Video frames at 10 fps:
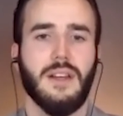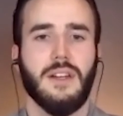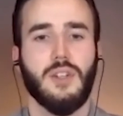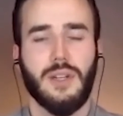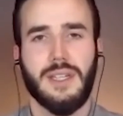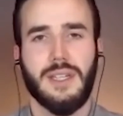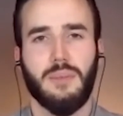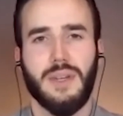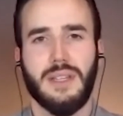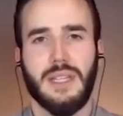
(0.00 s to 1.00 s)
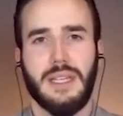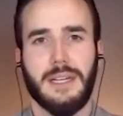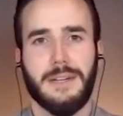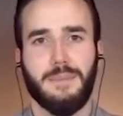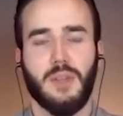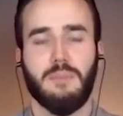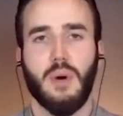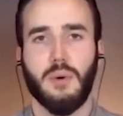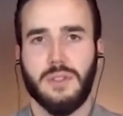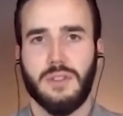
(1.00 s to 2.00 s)
Turkey tail being the
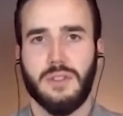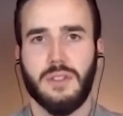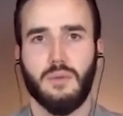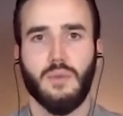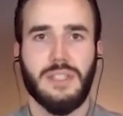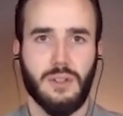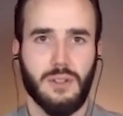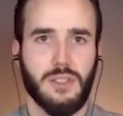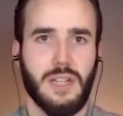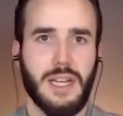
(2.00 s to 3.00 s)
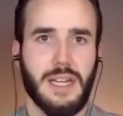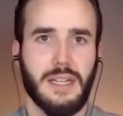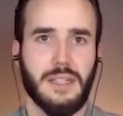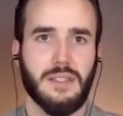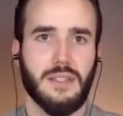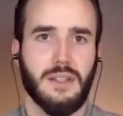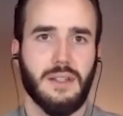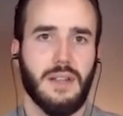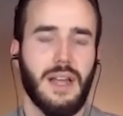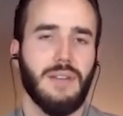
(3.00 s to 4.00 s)
most researched and
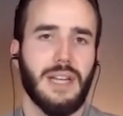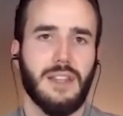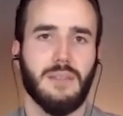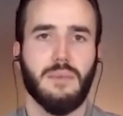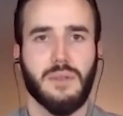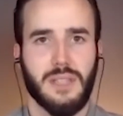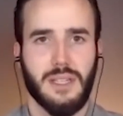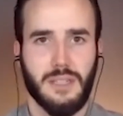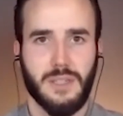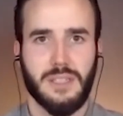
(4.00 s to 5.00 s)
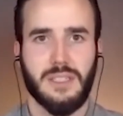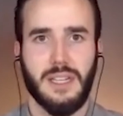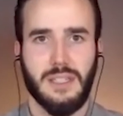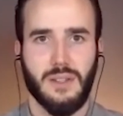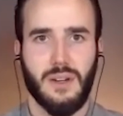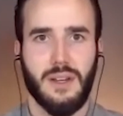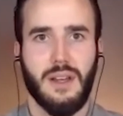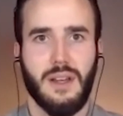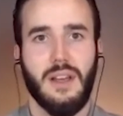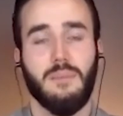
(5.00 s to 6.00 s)
having had the most scientific studies on.
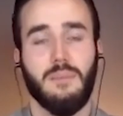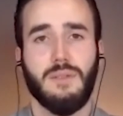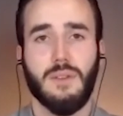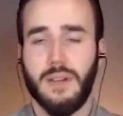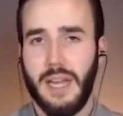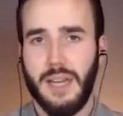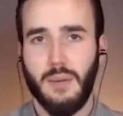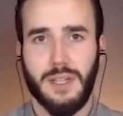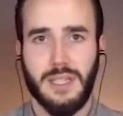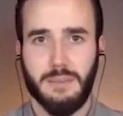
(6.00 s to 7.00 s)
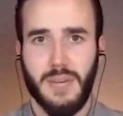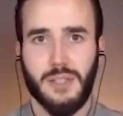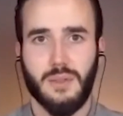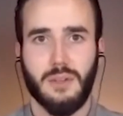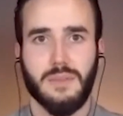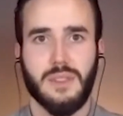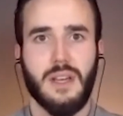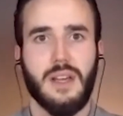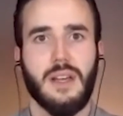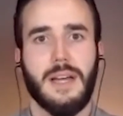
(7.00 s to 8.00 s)
But if you look at any one of these mushrooms,
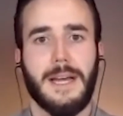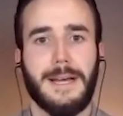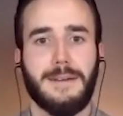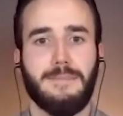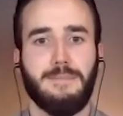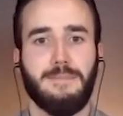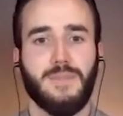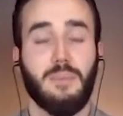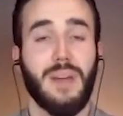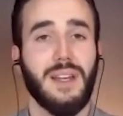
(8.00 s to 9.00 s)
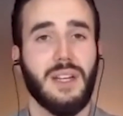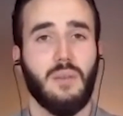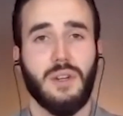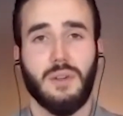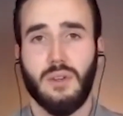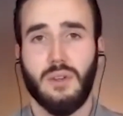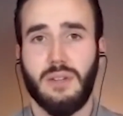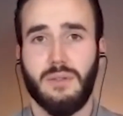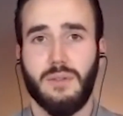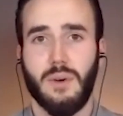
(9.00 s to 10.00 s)
depending on what you're
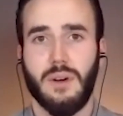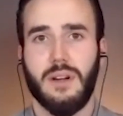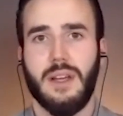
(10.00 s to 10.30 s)
looking for,